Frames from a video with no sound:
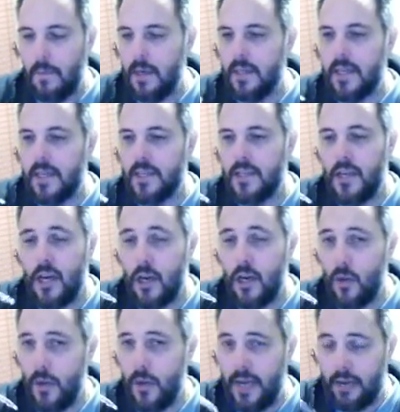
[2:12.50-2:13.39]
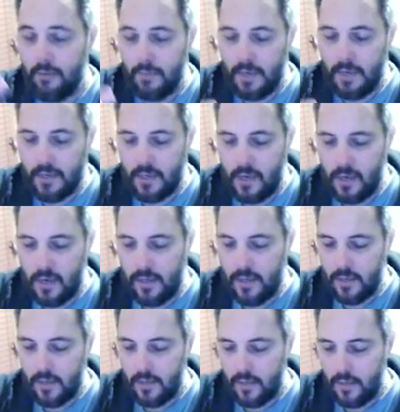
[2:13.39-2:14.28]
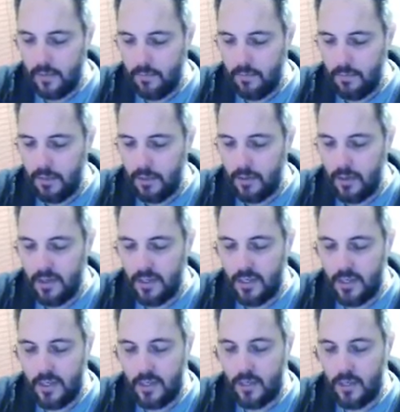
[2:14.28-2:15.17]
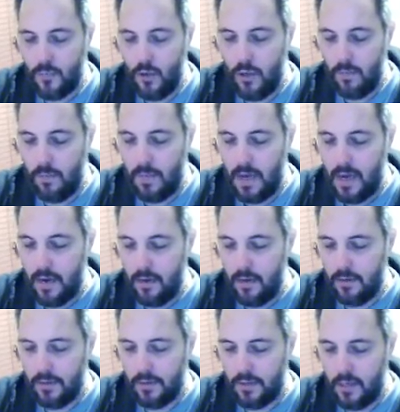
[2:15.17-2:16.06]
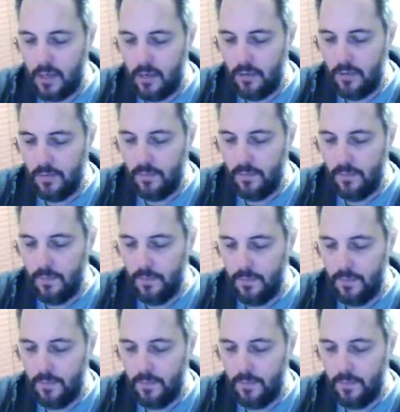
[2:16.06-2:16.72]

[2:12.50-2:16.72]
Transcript: but there's no increments on it because it's in a small bottle. So,